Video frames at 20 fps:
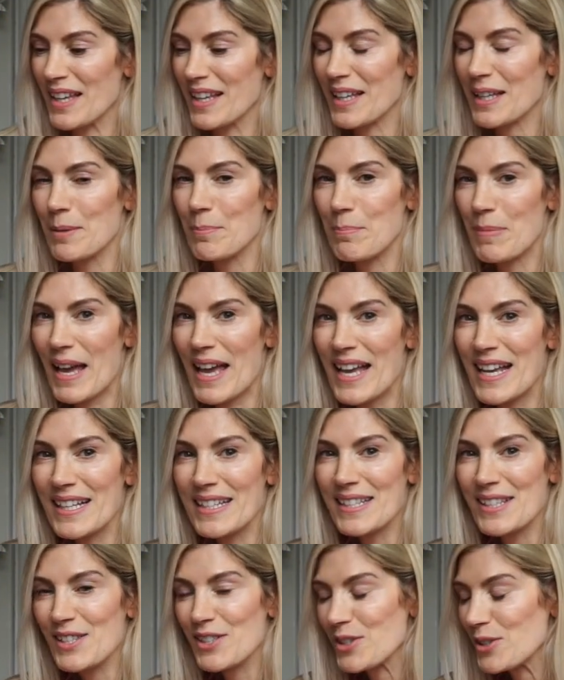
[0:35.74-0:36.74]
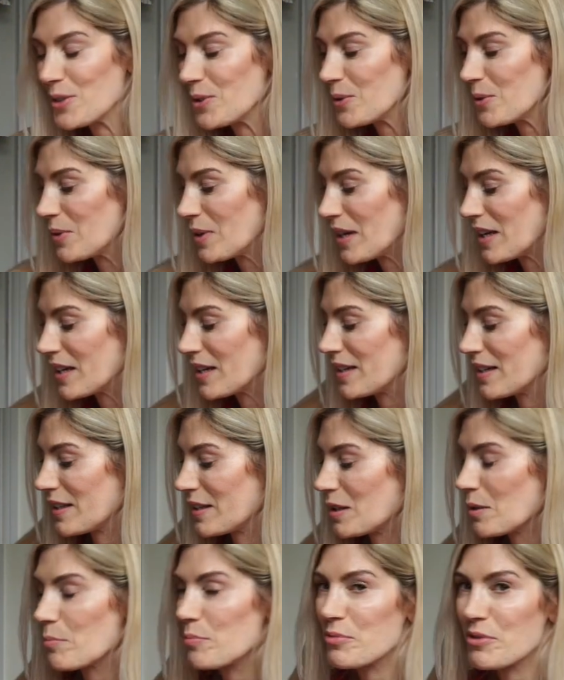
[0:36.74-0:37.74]
compared to
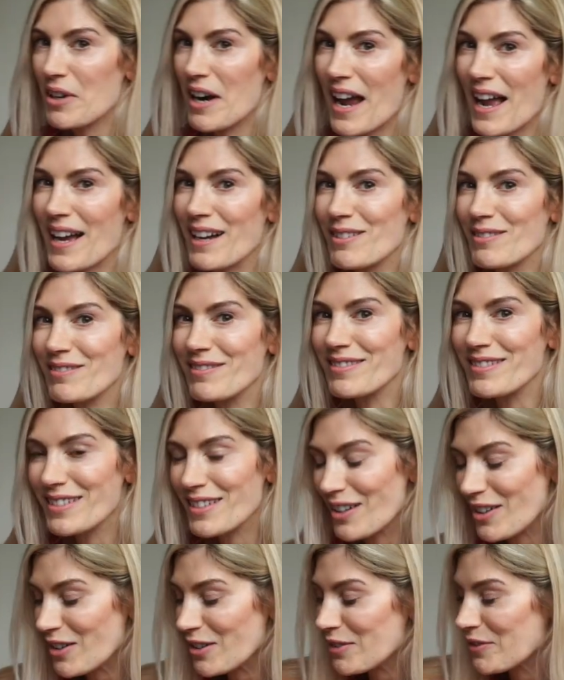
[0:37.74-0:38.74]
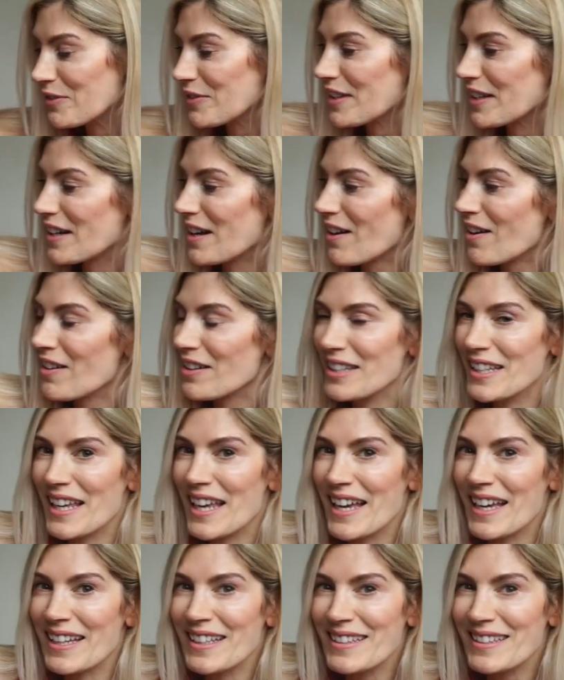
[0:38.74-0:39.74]
the brown of the
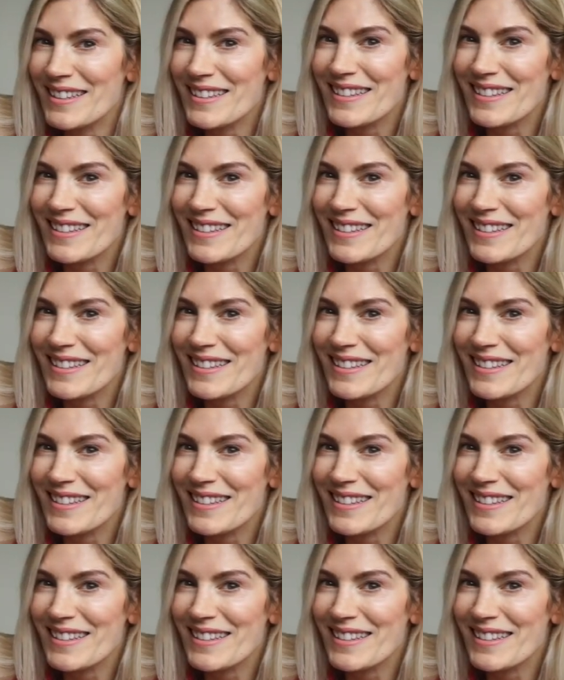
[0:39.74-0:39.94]
Garnier,